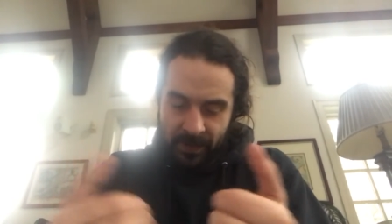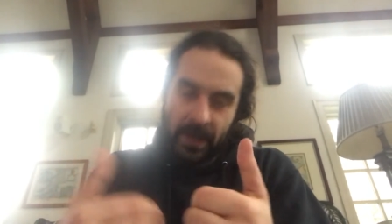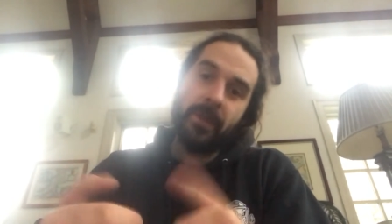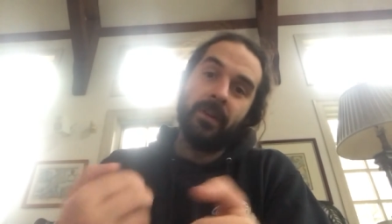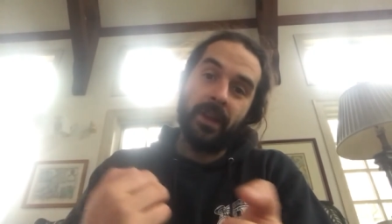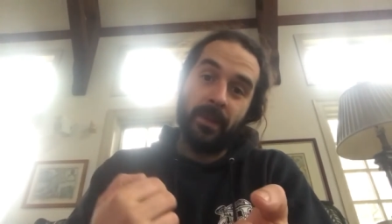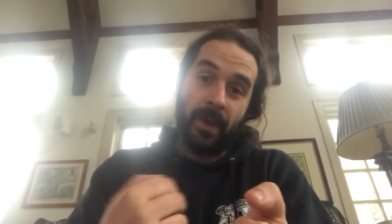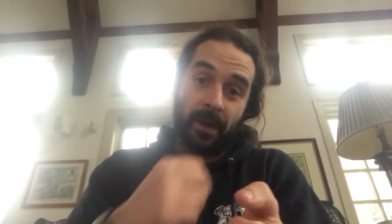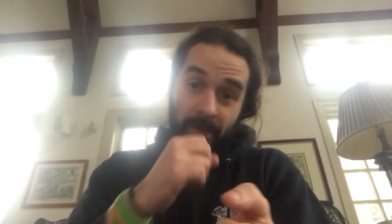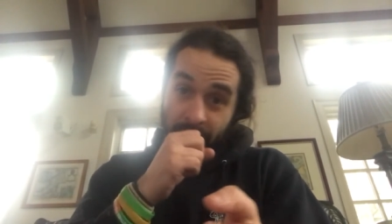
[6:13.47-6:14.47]
send me your
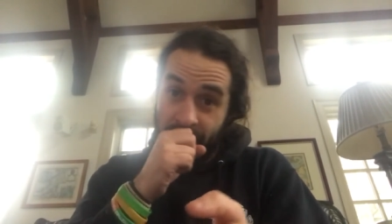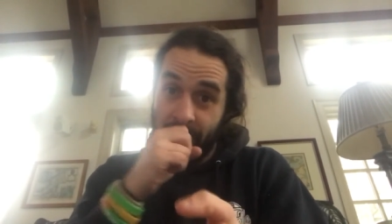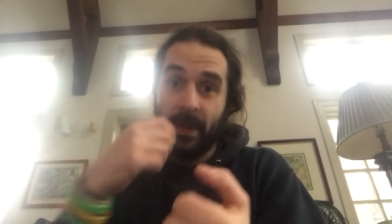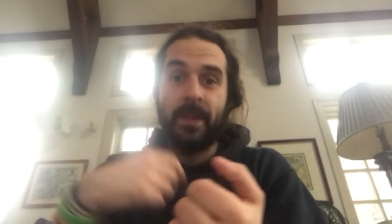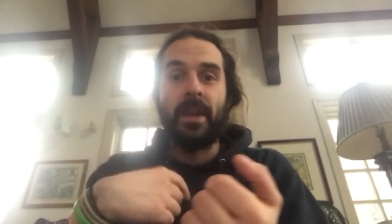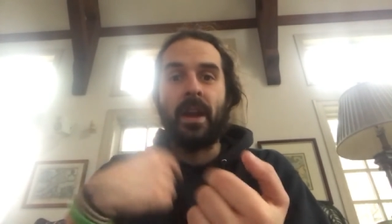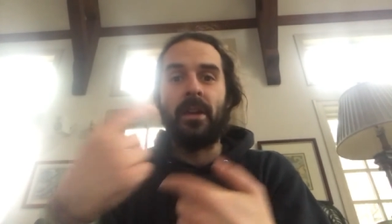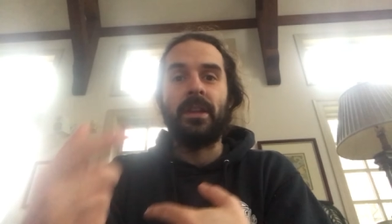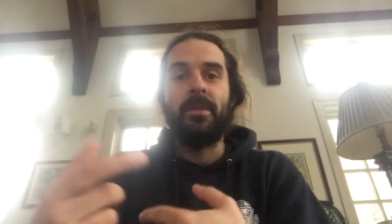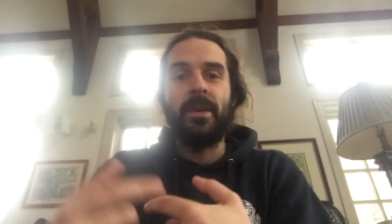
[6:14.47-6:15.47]
email and then
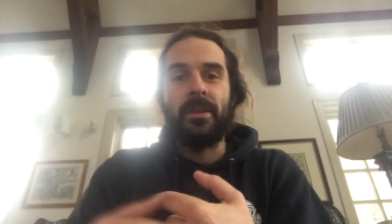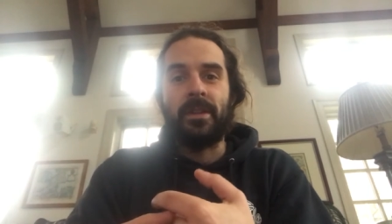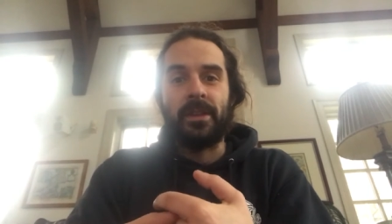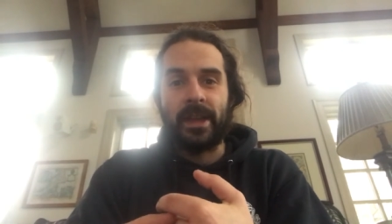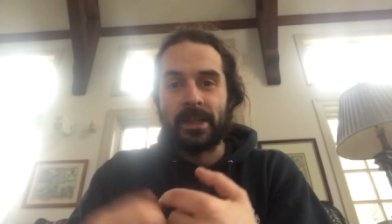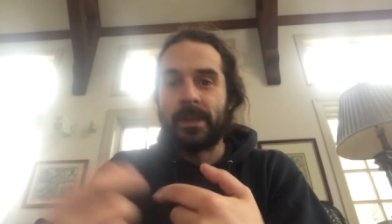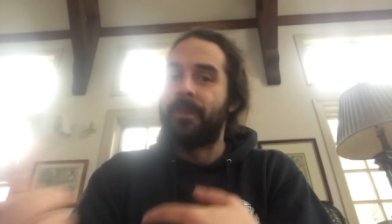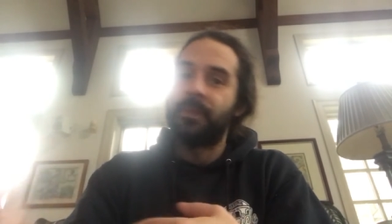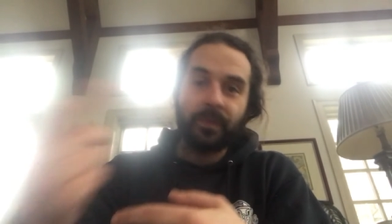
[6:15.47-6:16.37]
i'll email you the links